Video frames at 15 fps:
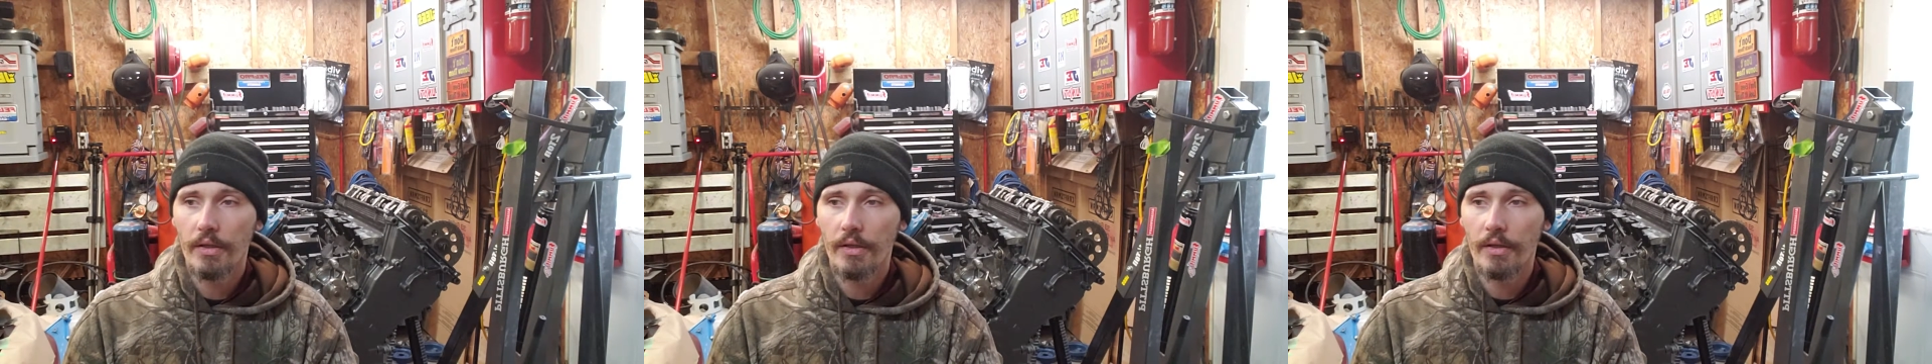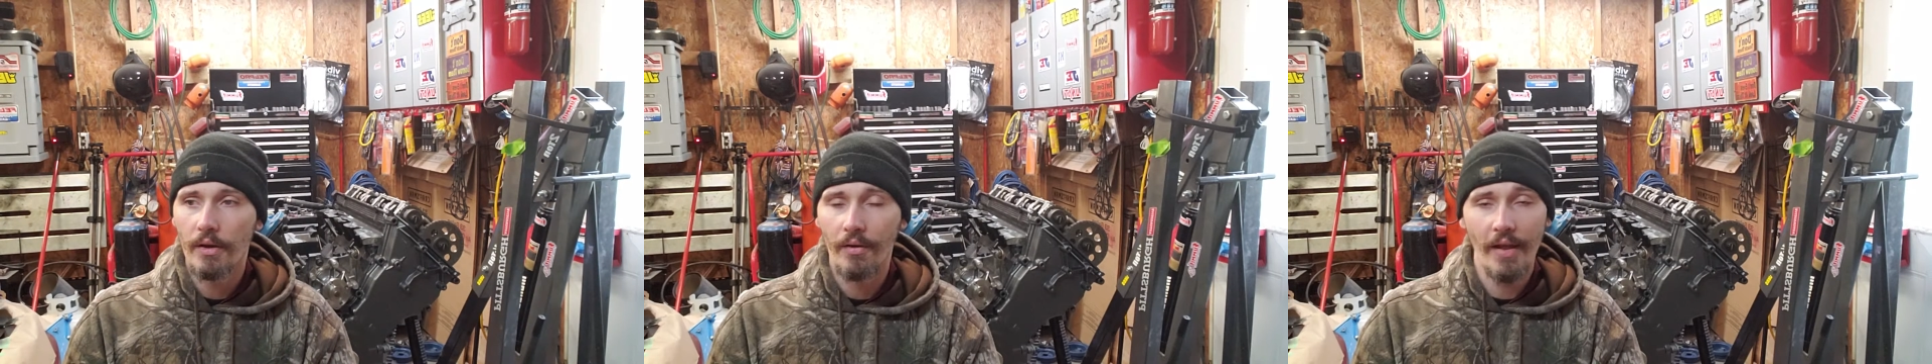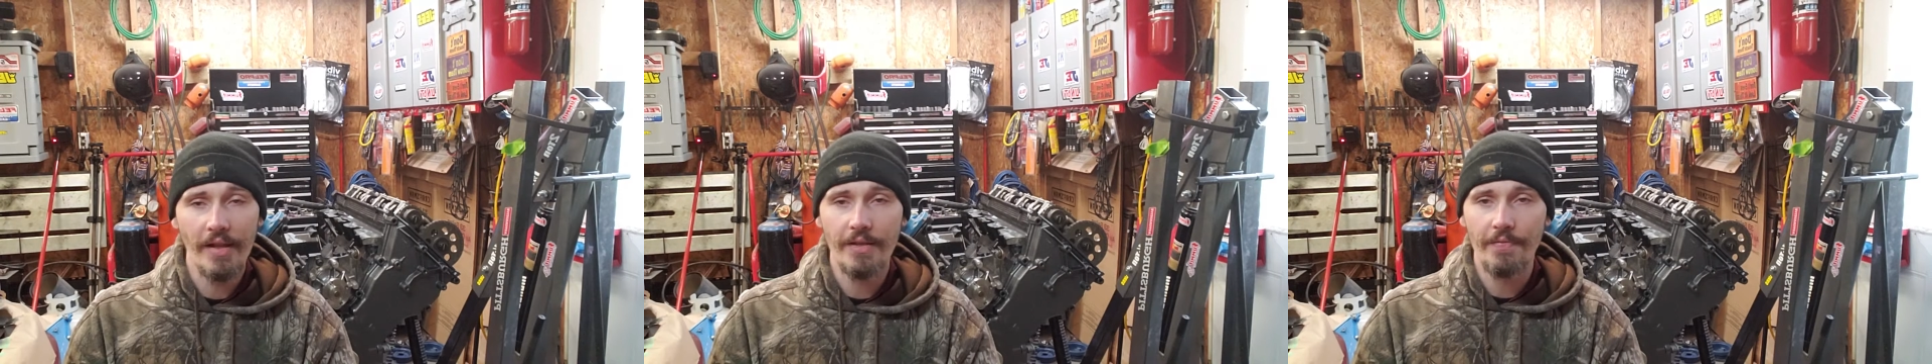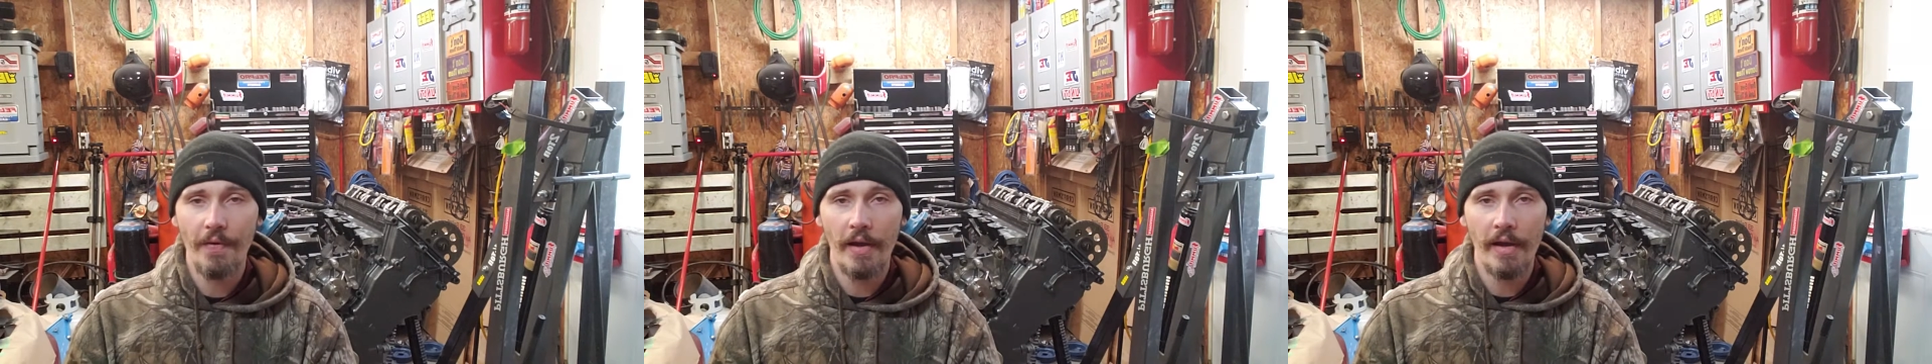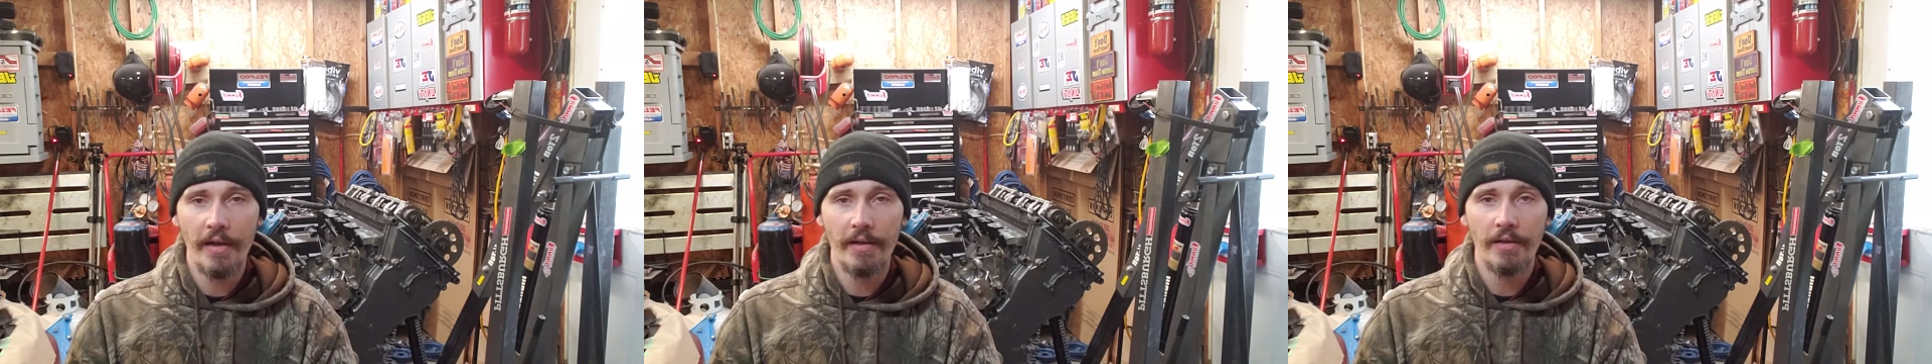that's
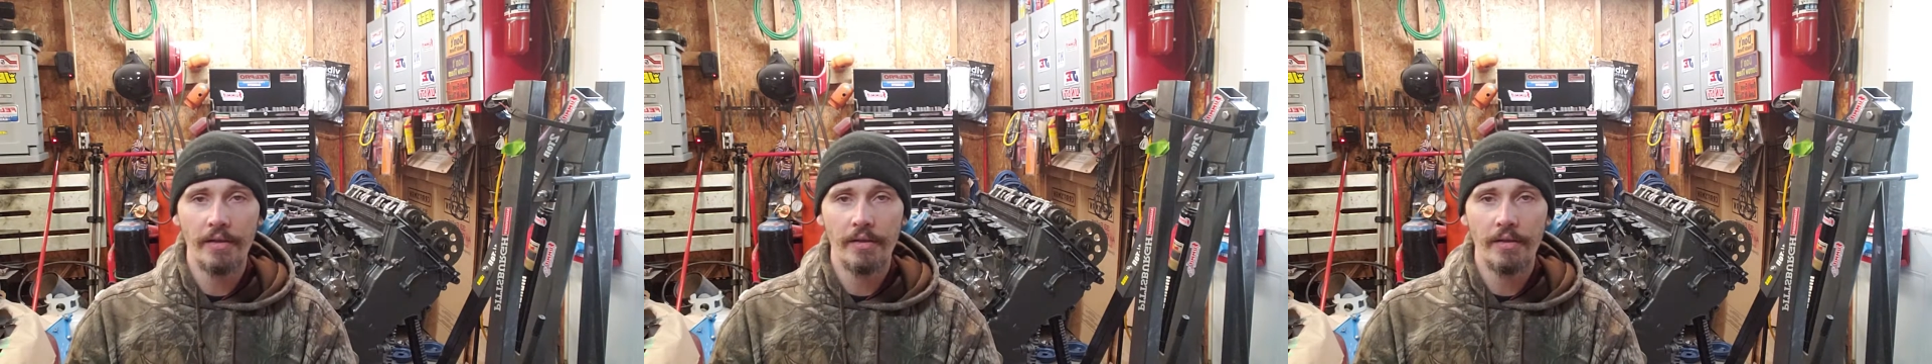fine.